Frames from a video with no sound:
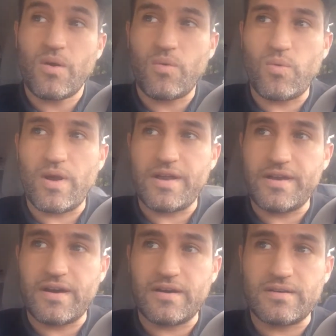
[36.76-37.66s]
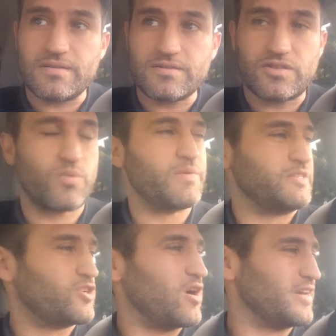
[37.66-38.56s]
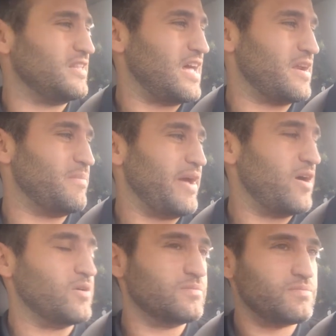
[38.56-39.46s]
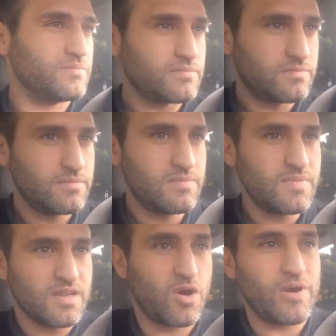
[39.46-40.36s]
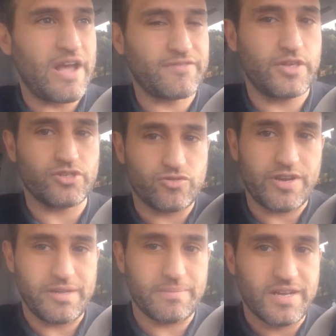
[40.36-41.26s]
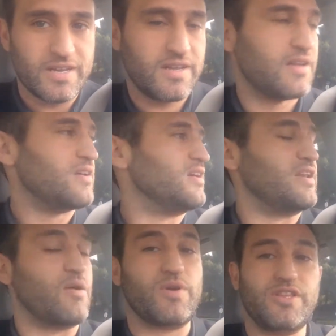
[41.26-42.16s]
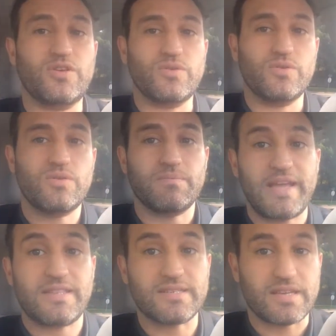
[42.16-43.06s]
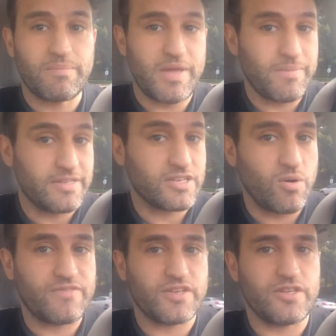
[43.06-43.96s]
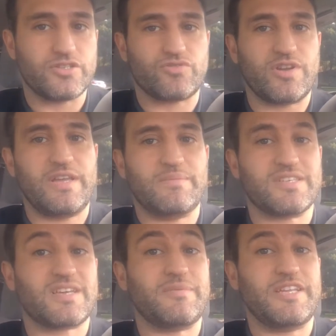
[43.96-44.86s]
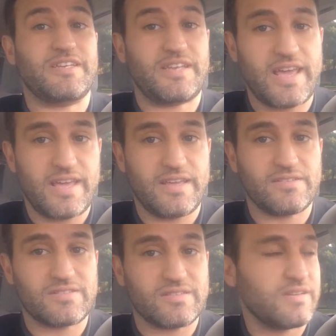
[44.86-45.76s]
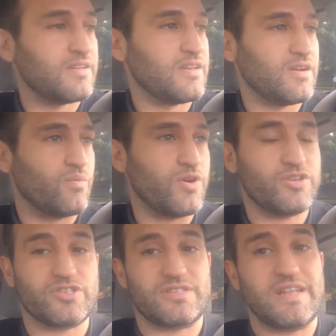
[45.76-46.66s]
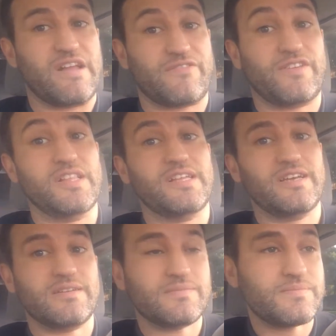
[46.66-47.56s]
when, so we've been talking a lot about going after your dream. Now, when you make this commitment to go after your dream, there's going to be days where you're just not feeling it.